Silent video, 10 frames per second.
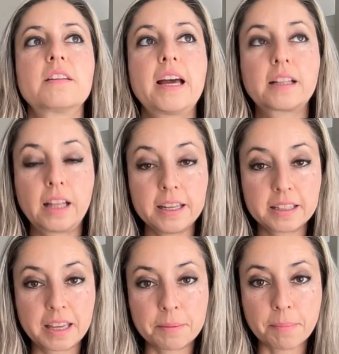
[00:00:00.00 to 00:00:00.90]
that
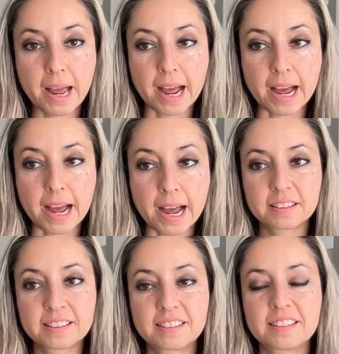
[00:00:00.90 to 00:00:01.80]
client came back
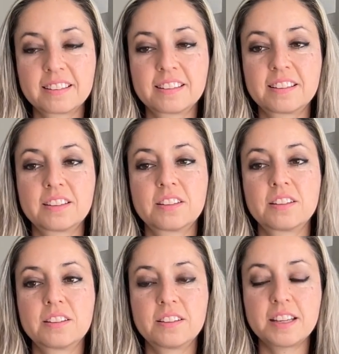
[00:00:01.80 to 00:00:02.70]

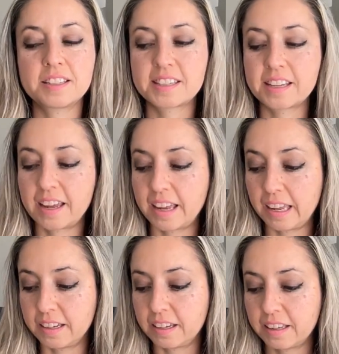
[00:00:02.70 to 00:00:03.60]
they
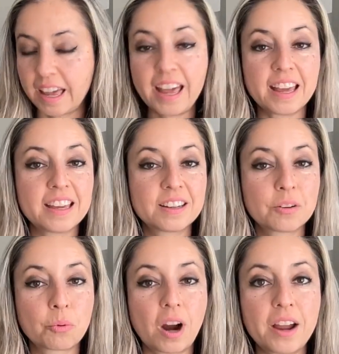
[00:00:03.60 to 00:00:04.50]
said, Hey,
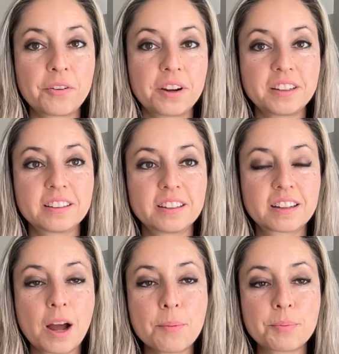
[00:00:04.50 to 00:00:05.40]
we're hiring a
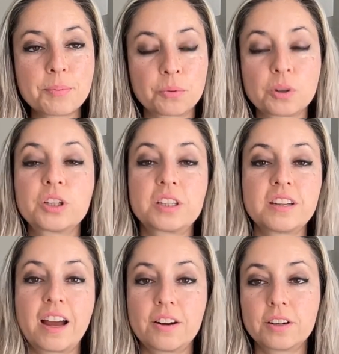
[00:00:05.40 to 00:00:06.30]
copywriter. We're looking
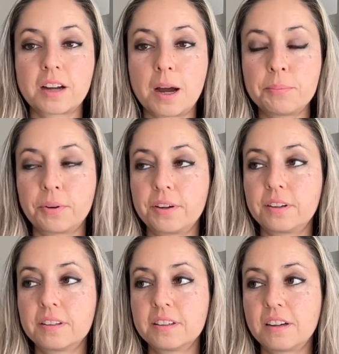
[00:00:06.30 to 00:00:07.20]
to hire a copywriter.
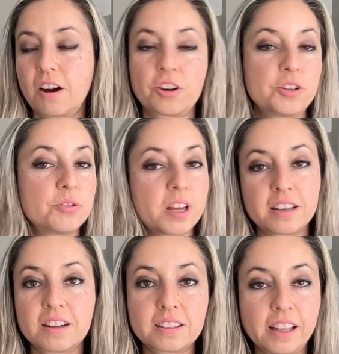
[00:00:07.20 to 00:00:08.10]
Are you
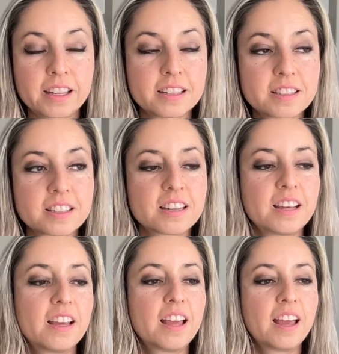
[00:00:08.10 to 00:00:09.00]
taking on clients?
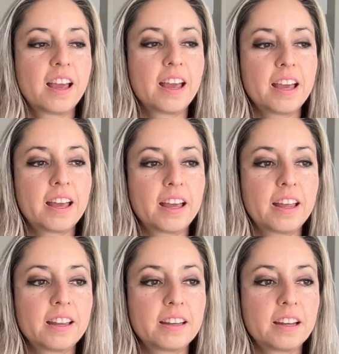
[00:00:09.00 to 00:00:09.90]

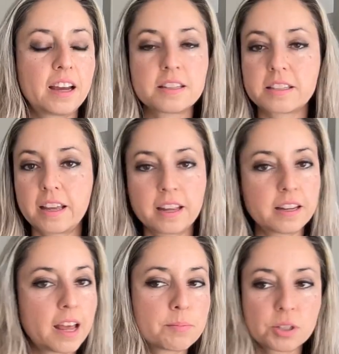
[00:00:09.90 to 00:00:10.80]
And I
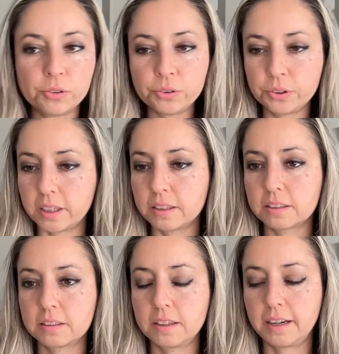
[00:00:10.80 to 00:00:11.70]
said, Absolutely.
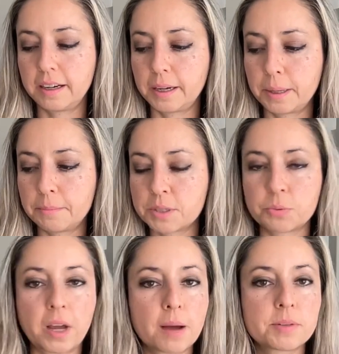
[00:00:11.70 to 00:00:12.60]
Um, so
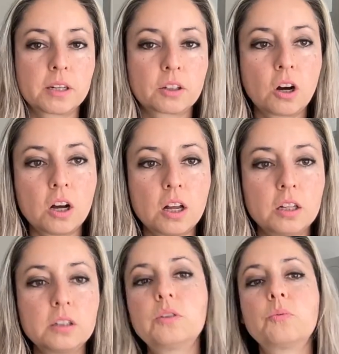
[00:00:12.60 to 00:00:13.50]
we hopped on a
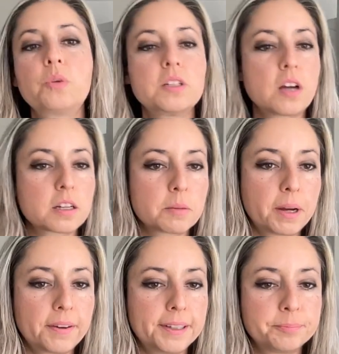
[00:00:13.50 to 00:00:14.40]
call, we talked
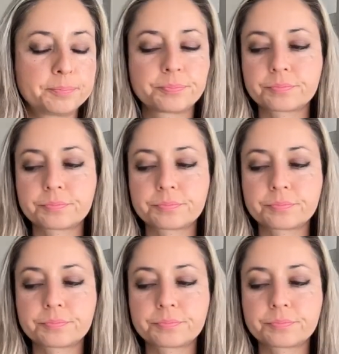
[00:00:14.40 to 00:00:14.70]
about it.